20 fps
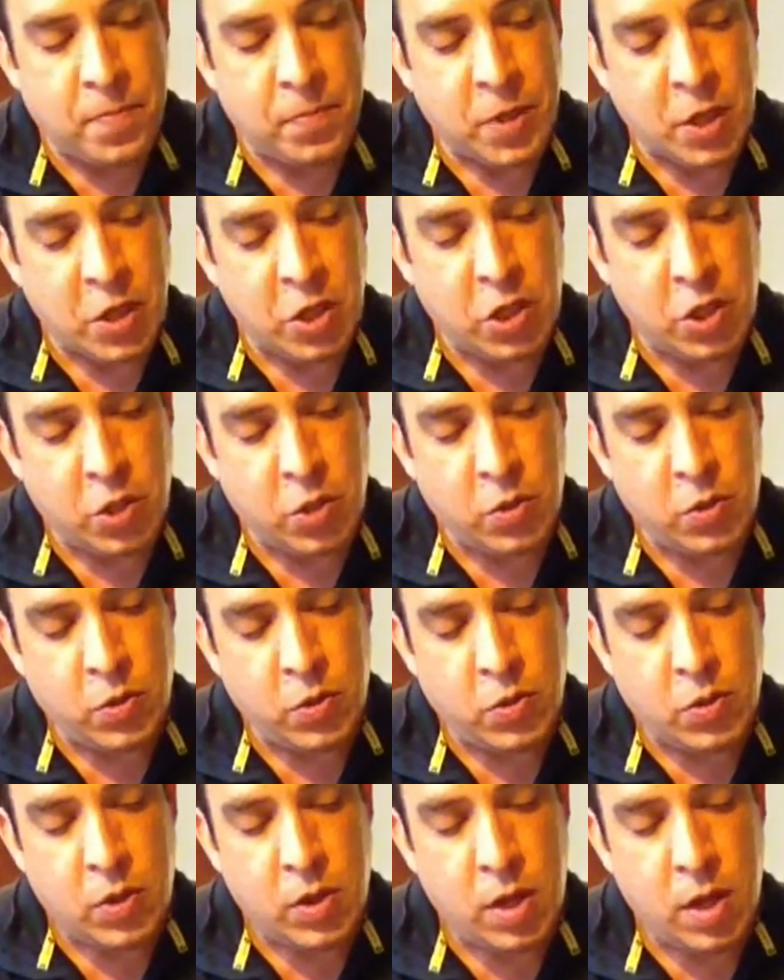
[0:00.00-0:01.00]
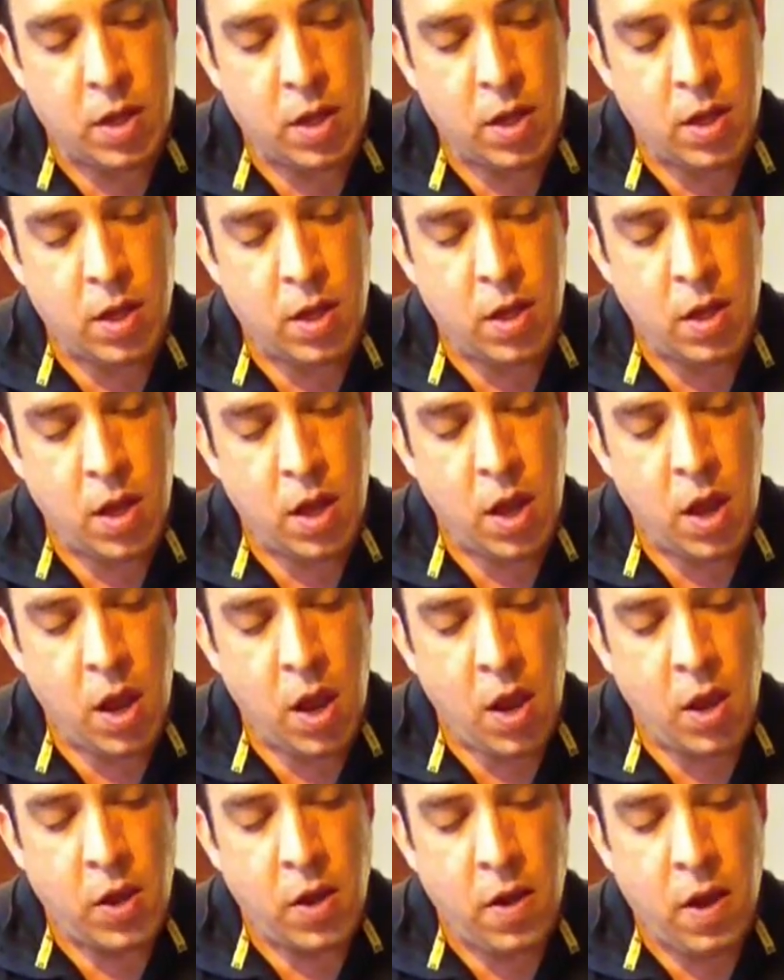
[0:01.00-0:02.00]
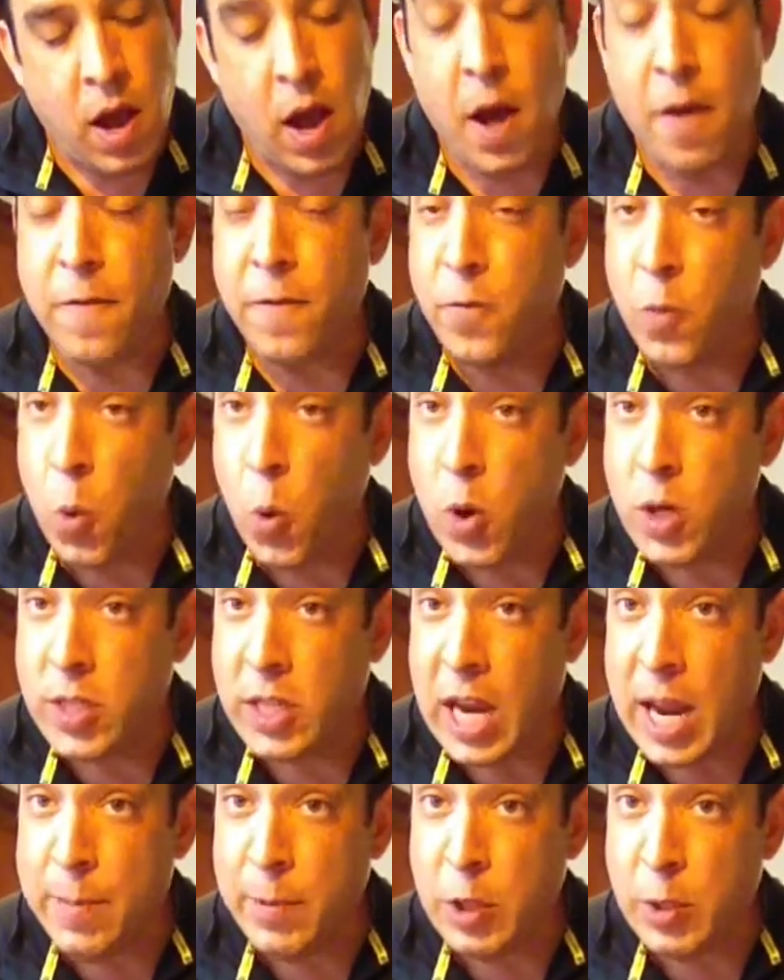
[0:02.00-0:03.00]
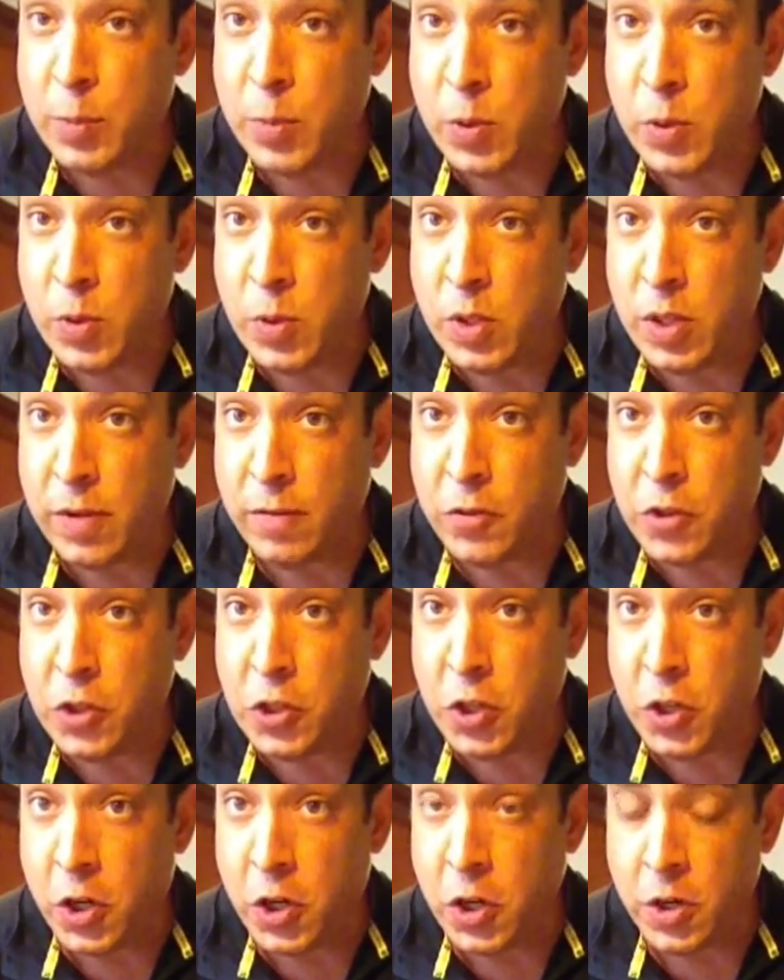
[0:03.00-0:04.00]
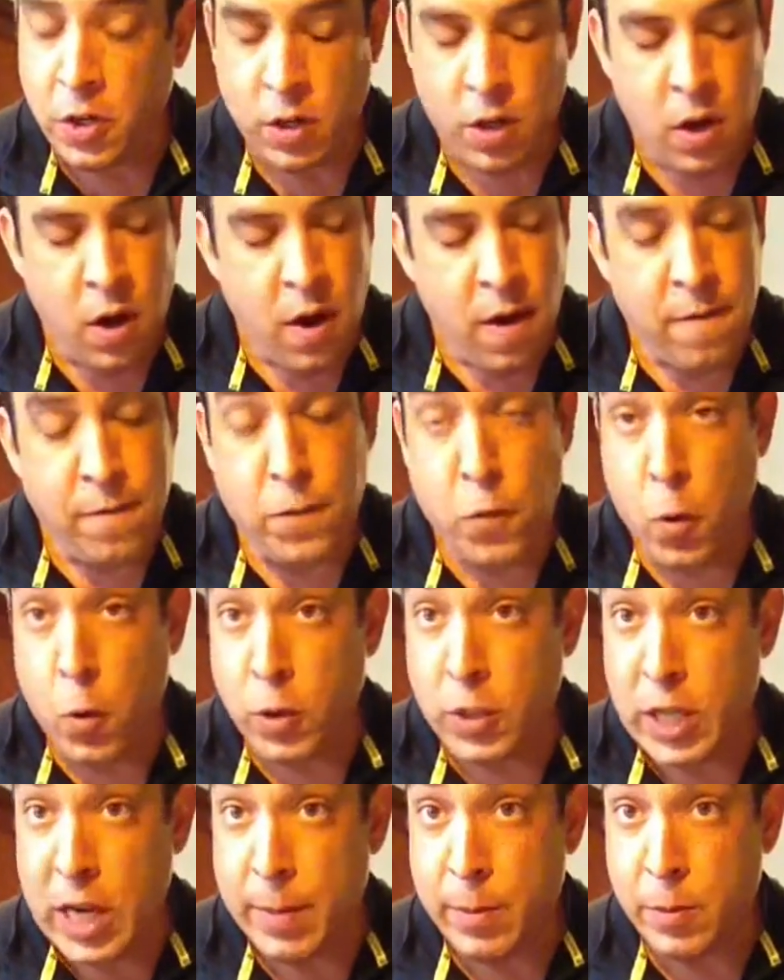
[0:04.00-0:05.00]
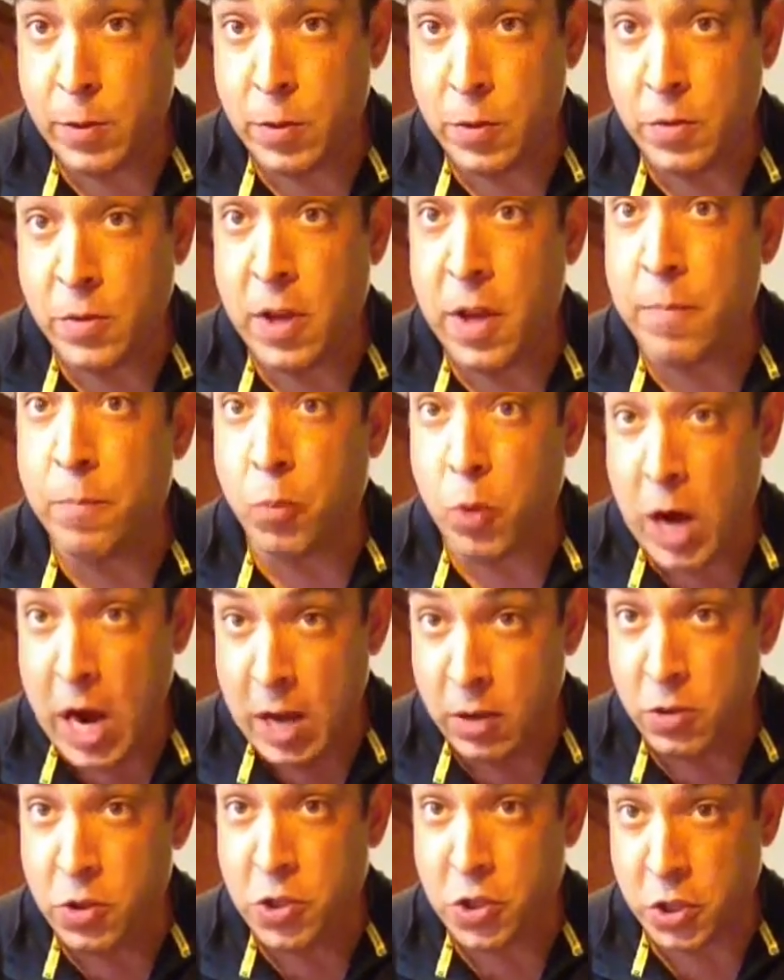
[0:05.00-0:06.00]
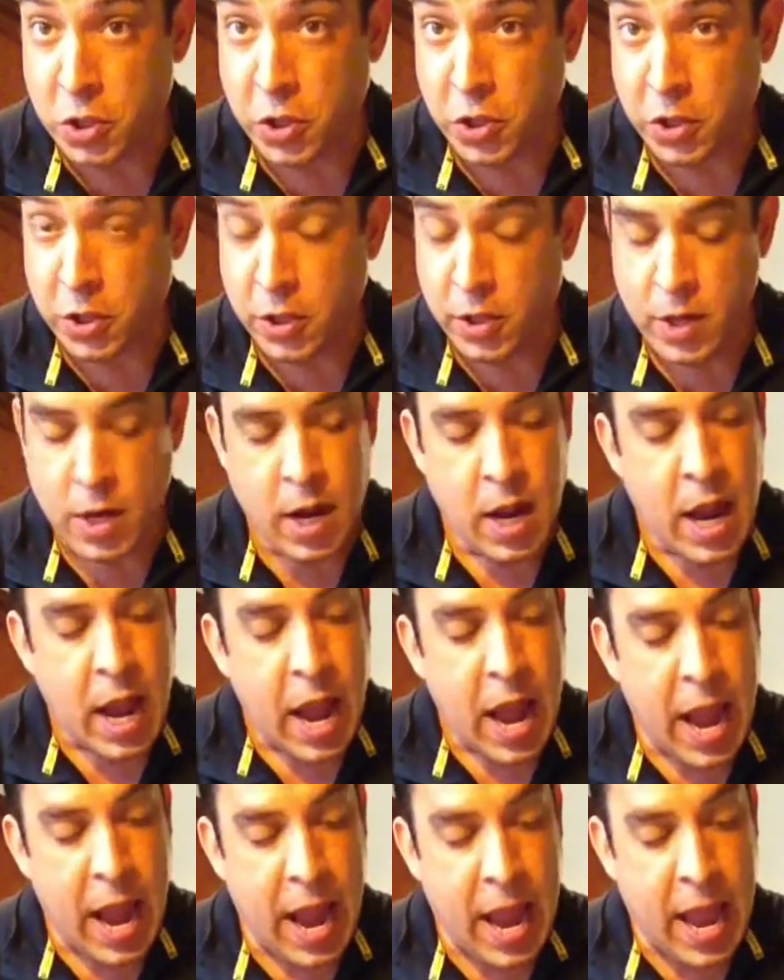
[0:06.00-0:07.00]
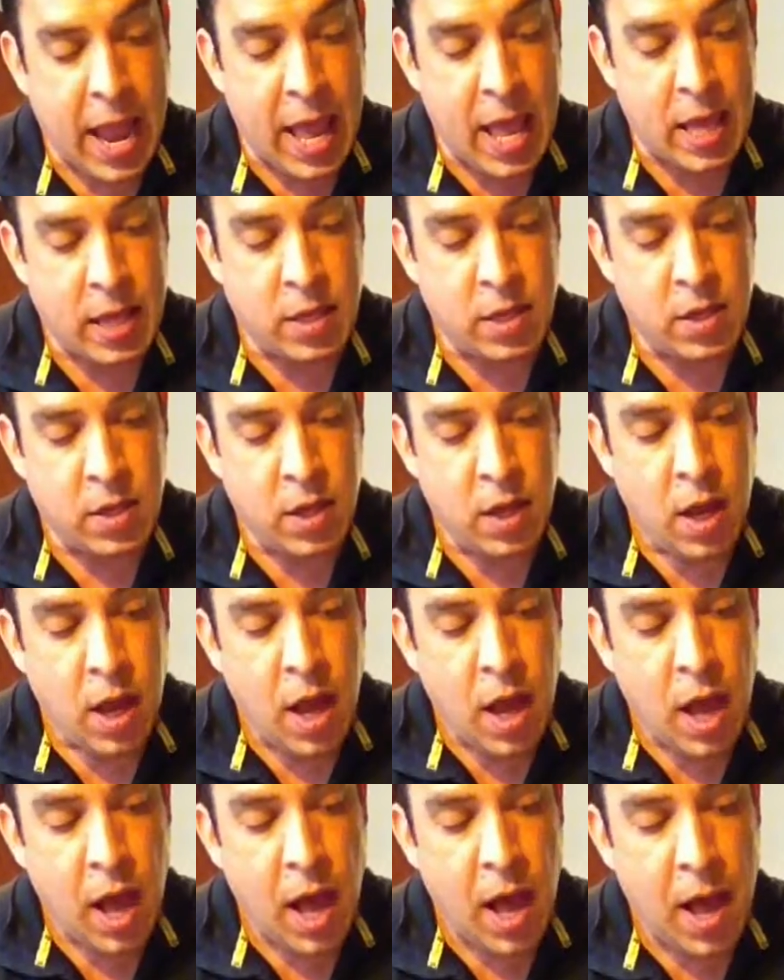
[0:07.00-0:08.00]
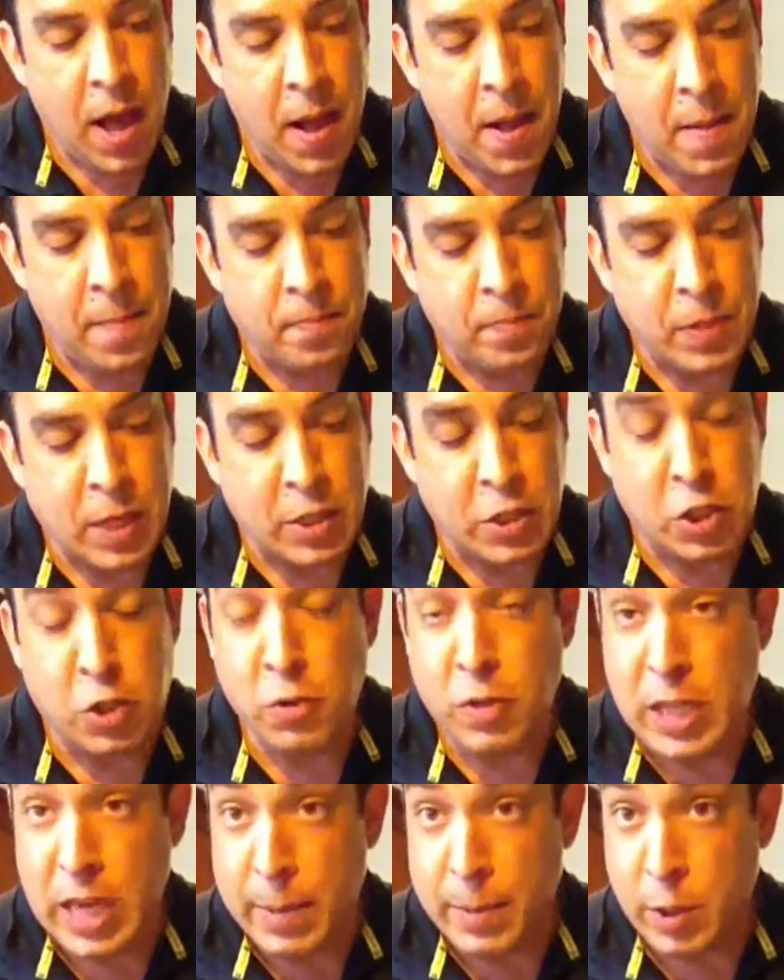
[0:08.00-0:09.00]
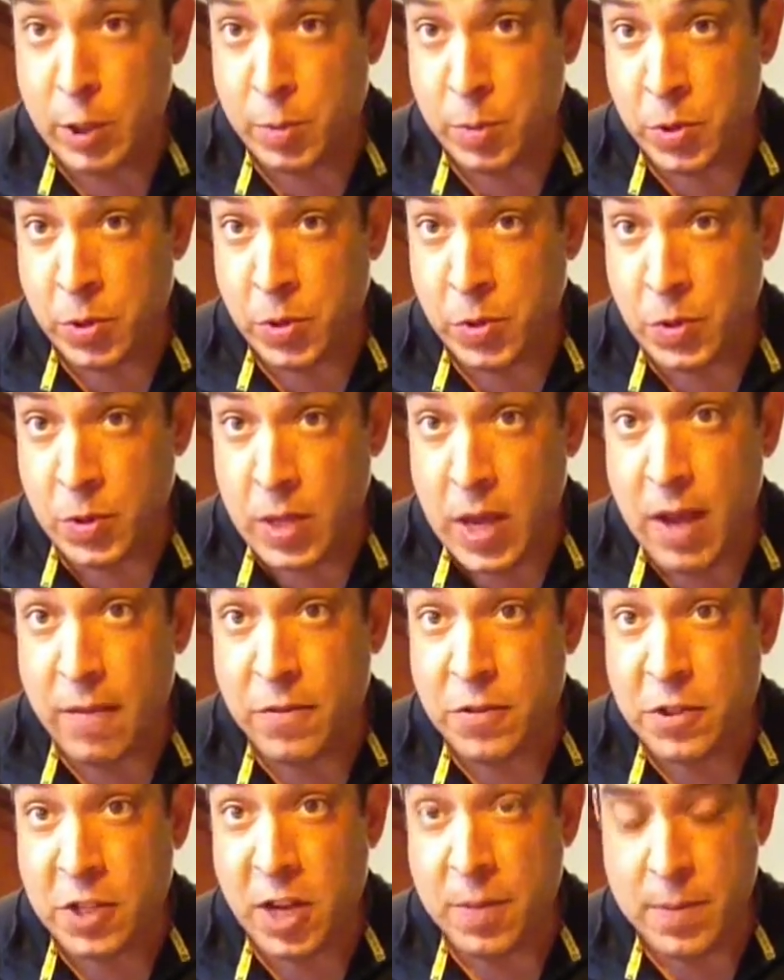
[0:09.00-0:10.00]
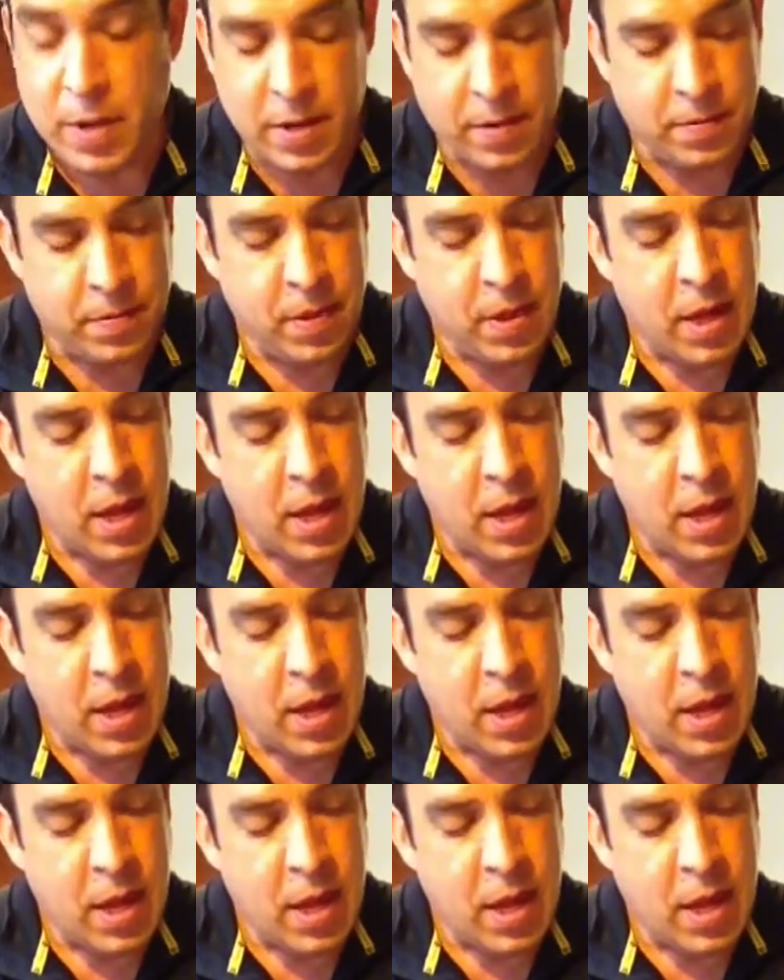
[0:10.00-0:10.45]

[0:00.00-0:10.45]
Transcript: use 4 tablespoons of sugar, 4 tablespoons of brown sugar, and 2 tablespoons of cinnamon.